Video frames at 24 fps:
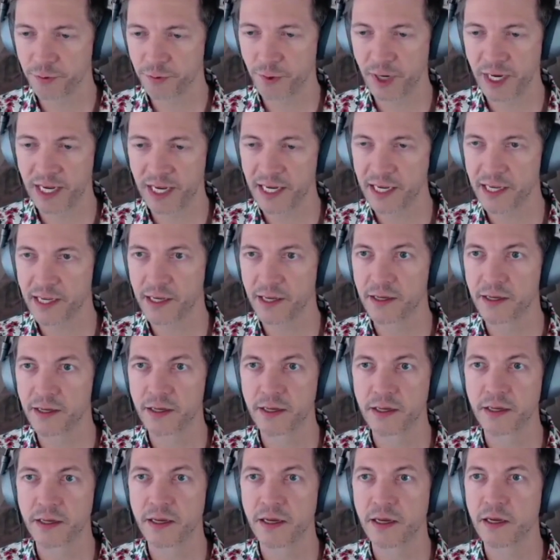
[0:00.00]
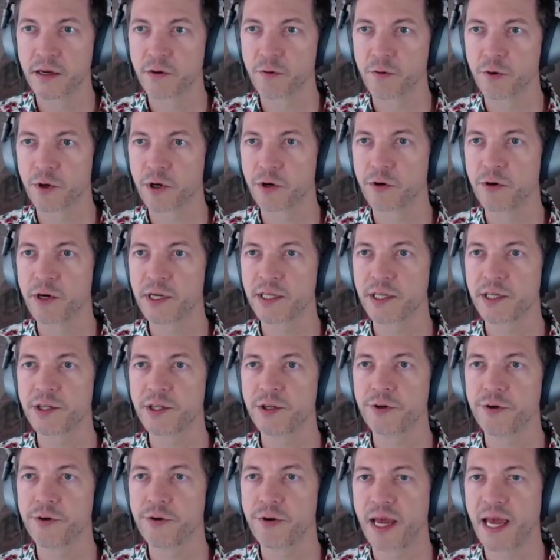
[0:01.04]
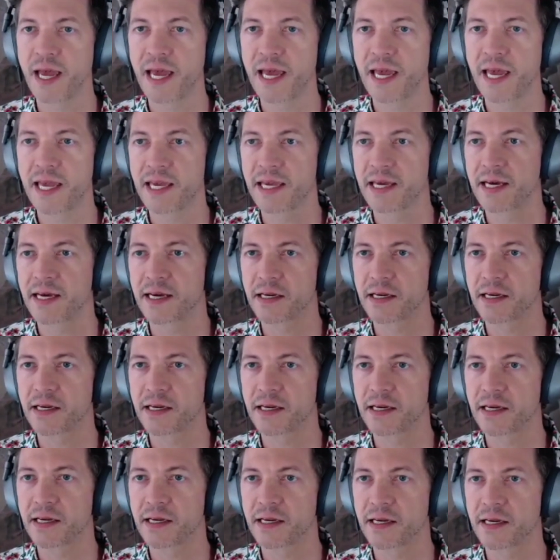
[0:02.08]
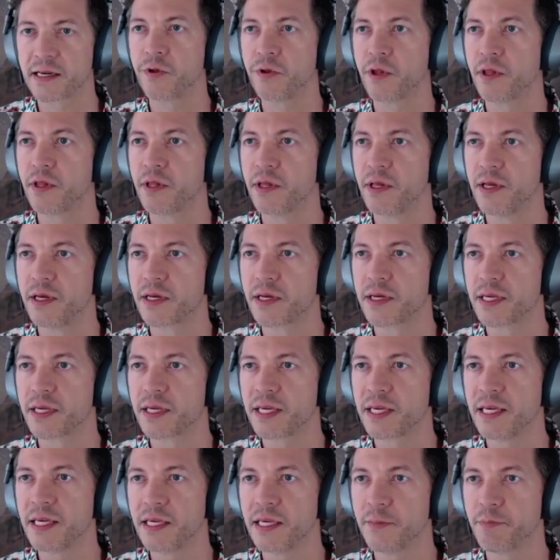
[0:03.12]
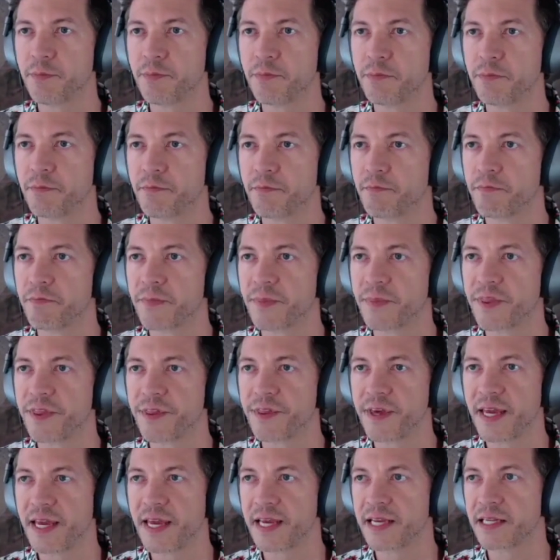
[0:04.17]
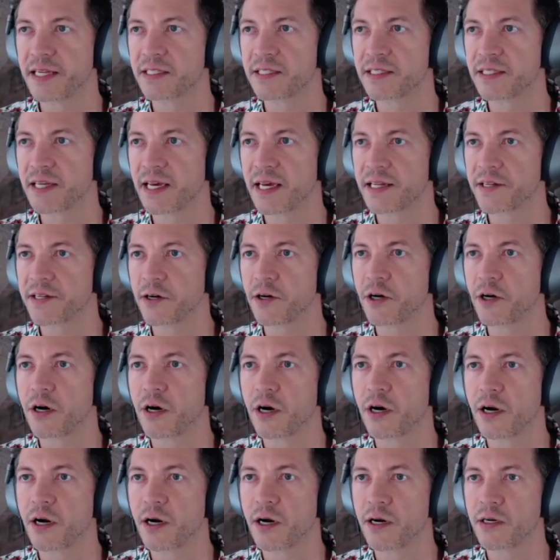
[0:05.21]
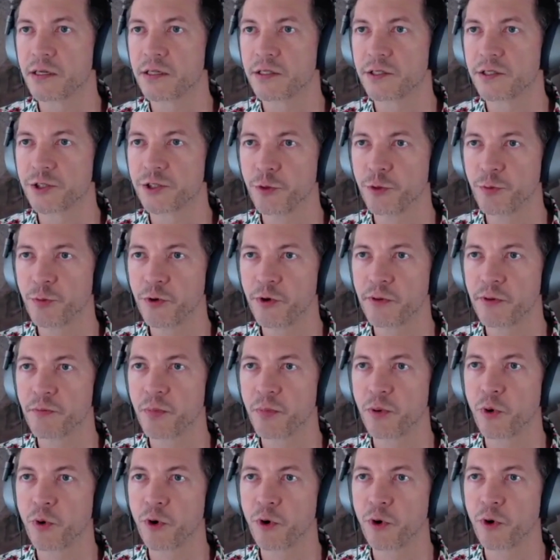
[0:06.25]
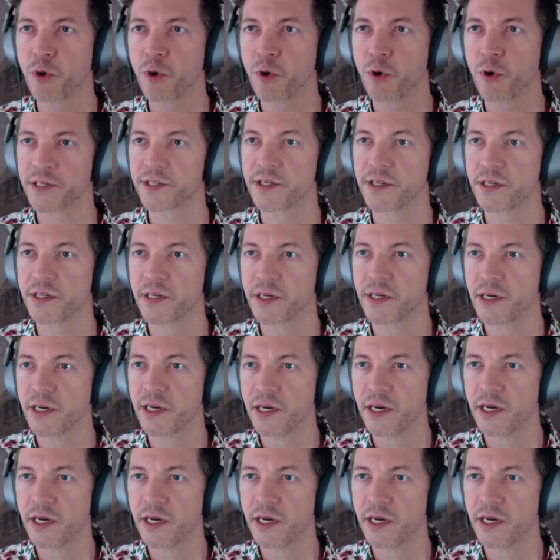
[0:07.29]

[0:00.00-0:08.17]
this week, we're going to do a couple key things that are super important